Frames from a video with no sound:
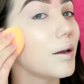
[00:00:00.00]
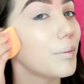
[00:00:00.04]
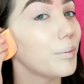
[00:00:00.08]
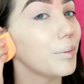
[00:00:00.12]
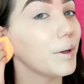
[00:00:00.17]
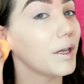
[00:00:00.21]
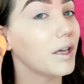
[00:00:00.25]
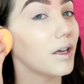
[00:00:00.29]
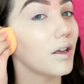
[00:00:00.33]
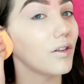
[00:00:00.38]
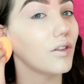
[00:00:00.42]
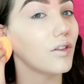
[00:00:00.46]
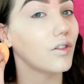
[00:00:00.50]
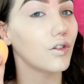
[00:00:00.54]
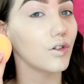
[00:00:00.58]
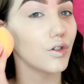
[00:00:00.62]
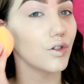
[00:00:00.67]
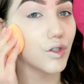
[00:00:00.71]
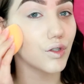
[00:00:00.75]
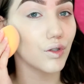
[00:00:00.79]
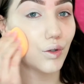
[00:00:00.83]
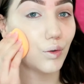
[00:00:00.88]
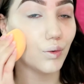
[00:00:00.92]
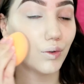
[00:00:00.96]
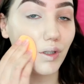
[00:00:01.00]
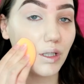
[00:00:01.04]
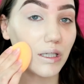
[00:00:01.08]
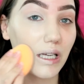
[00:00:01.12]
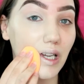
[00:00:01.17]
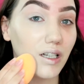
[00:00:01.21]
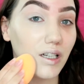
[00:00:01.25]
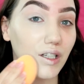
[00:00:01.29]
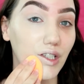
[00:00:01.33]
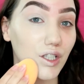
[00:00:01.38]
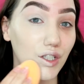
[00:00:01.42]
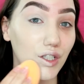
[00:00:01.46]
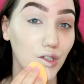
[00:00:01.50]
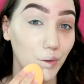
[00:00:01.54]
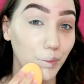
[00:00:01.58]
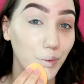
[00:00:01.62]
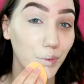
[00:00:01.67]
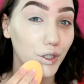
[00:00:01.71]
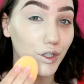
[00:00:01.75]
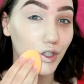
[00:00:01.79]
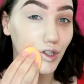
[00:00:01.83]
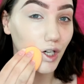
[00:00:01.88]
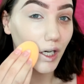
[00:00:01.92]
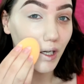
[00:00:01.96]
because they're sold in
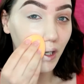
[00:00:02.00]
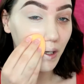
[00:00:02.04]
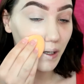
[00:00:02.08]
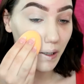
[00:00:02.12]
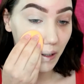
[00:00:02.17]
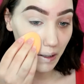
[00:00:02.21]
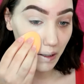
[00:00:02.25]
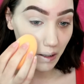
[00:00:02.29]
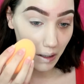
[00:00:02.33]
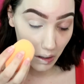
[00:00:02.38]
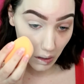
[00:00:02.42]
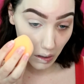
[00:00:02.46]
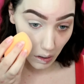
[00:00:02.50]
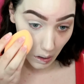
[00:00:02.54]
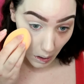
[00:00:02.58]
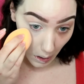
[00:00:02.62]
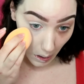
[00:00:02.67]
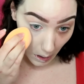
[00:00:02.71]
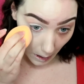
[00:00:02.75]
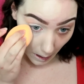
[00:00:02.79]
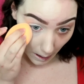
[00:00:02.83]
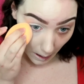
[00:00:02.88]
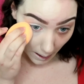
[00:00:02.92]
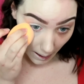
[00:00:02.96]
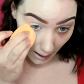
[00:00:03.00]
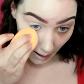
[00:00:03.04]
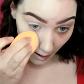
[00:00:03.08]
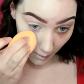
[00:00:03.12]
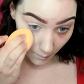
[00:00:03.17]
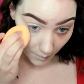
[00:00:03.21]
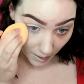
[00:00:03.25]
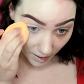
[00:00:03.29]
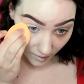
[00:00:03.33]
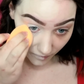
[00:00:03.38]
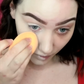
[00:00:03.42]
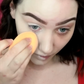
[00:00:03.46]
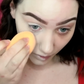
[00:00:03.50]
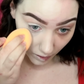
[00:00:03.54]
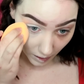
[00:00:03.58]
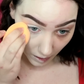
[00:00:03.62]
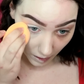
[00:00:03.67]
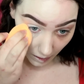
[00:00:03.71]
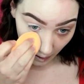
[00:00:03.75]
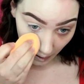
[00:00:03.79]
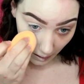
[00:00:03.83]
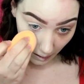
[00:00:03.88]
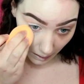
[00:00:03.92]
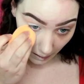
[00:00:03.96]
Superdrug.
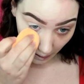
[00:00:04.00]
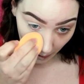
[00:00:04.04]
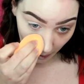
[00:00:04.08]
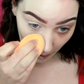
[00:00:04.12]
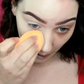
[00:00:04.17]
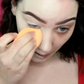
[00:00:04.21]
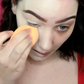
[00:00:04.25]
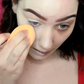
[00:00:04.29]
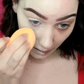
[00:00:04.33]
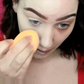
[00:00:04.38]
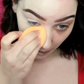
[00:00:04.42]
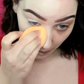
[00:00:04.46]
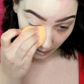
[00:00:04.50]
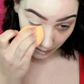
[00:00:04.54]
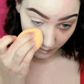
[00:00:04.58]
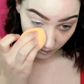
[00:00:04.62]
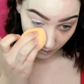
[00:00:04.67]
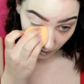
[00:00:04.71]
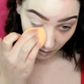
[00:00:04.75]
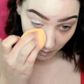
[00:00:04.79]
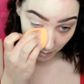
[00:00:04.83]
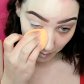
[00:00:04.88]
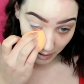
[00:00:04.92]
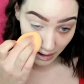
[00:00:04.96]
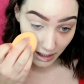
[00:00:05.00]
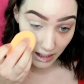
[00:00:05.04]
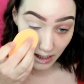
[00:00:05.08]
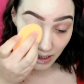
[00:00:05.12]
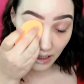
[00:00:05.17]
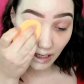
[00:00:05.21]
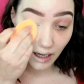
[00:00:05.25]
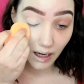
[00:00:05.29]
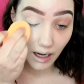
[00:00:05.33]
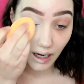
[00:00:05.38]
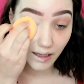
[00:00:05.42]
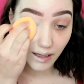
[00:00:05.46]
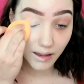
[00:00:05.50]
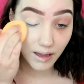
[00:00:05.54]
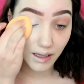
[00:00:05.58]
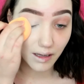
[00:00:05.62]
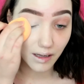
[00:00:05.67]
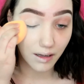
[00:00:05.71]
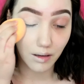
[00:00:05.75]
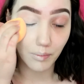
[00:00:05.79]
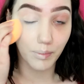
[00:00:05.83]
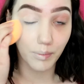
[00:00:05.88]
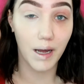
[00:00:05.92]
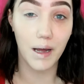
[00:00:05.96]
However, to me, I
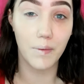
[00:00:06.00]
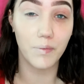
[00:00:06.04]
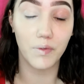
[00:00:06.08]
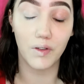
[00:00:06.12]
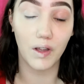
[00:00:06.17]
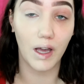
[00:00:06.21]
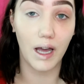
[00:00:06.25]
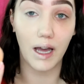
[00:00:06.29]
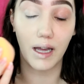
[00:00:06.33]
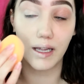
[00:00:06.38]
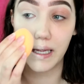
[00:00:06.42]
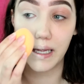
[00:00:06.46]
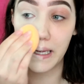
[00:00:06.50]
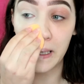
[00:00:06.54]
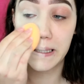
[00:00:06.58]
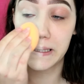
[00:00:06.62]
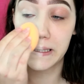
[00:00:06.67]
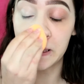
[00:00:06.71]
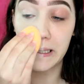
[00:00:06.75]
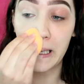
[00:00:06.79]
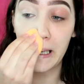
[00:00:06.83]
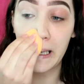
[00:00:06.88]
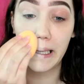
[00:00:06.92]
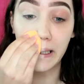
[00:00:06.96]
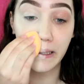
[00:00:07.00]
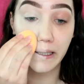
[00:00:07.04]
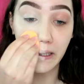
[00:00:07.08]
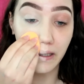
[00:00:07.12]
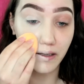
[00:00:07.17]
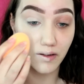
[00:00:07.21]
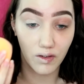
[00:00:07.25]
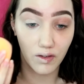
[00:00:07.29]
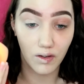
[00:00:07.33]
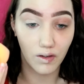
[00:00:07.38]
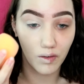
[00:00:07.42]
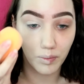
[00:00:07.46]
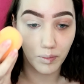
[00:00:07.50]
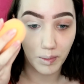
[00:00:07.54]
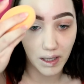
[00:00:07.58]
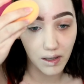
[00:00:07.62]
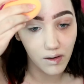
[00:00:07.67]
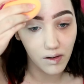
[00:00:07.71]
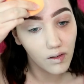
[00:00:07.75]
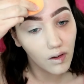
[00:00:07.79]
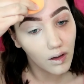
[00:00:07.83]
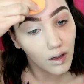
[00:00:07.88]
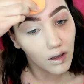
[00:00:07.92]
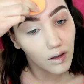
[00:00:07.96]
think the BAM's high end. I think it's
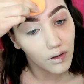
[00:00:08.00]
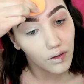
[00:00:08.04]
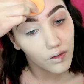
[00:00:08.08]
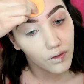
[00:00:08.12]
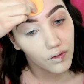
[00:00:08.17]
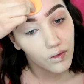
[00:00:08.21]
expensive.